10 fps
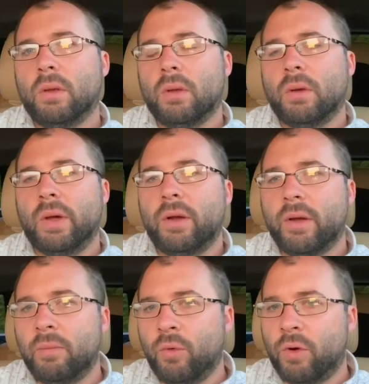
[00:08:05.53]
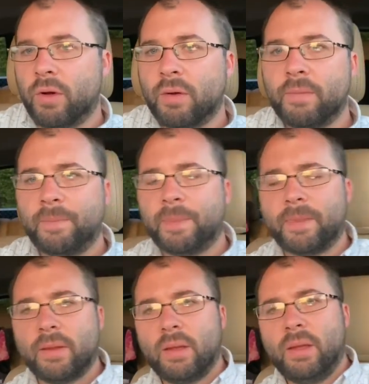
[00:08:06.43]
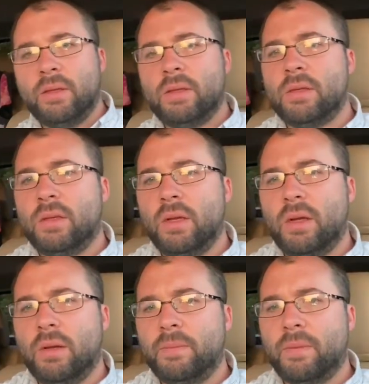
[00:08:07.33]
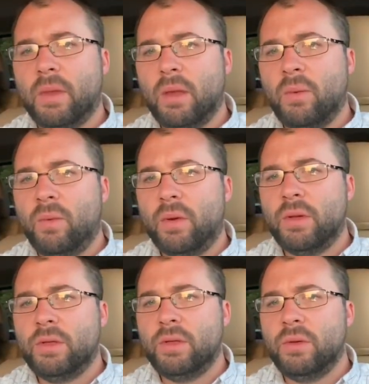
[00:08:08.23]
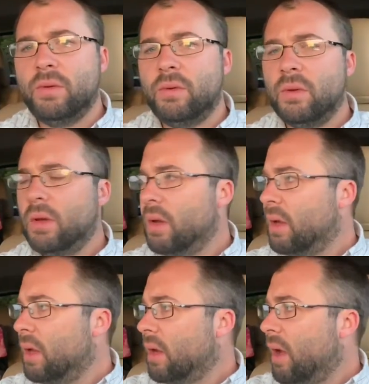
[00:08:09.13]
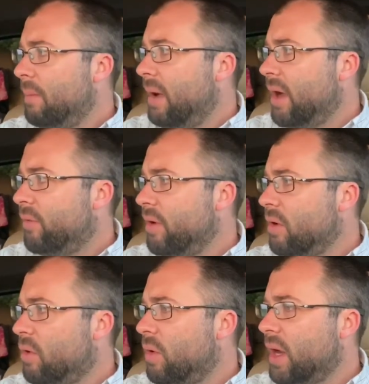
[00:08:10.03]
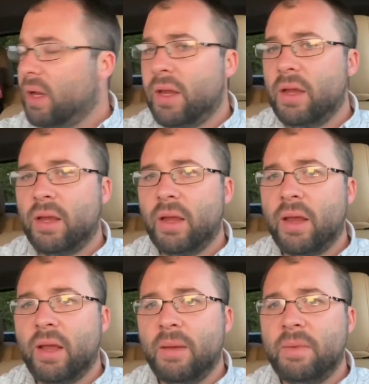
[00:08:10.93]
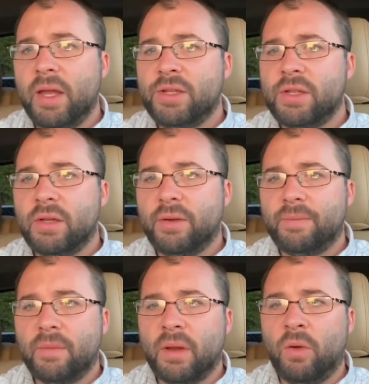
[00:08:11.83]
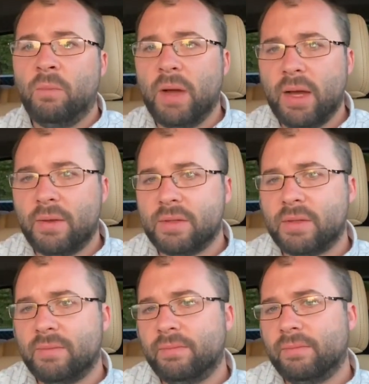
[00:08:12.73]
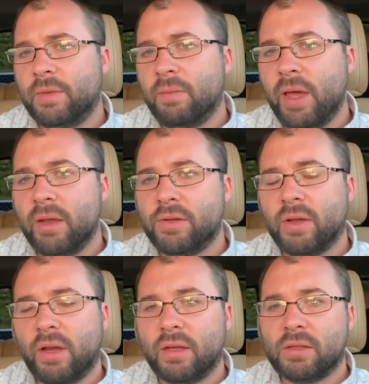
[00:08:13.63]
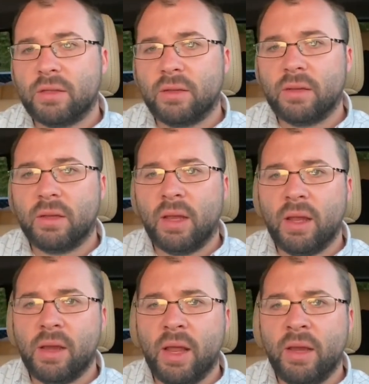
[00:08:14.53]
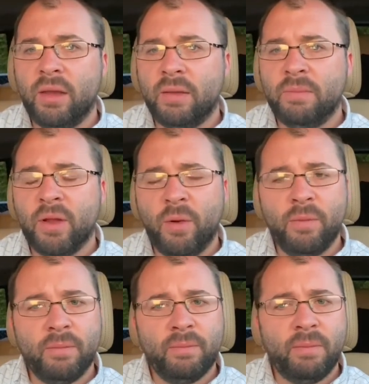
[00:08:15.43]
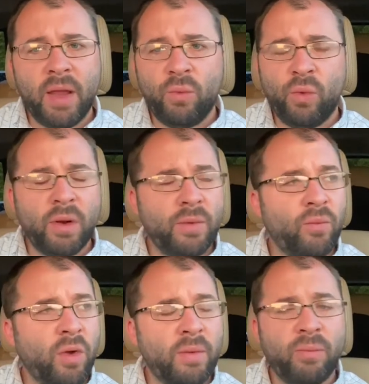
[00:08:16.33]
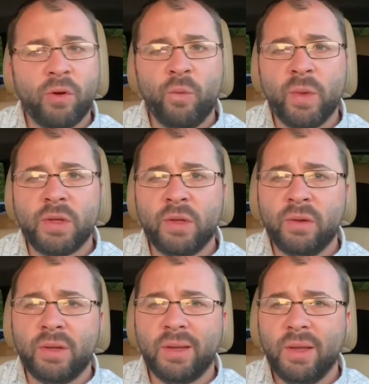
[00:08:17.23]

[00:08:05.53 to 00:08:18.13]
Well, good morning. I just uh, I wanted to come back real quickly and update you on my tomato trellis. Uh, I did go make one one improvement to it.